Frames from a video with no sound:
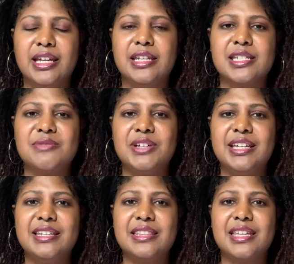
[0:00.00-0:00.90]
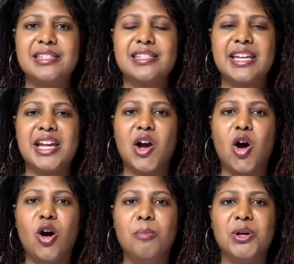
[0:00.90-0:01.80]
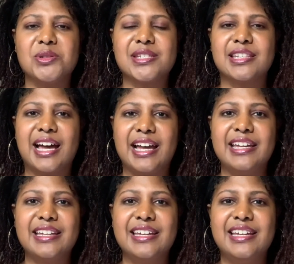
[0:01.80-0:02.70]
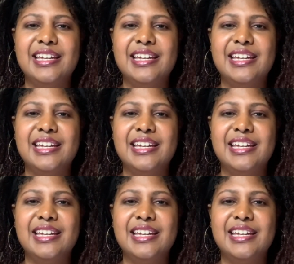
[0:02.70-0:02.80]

And it's funny that they say almost like.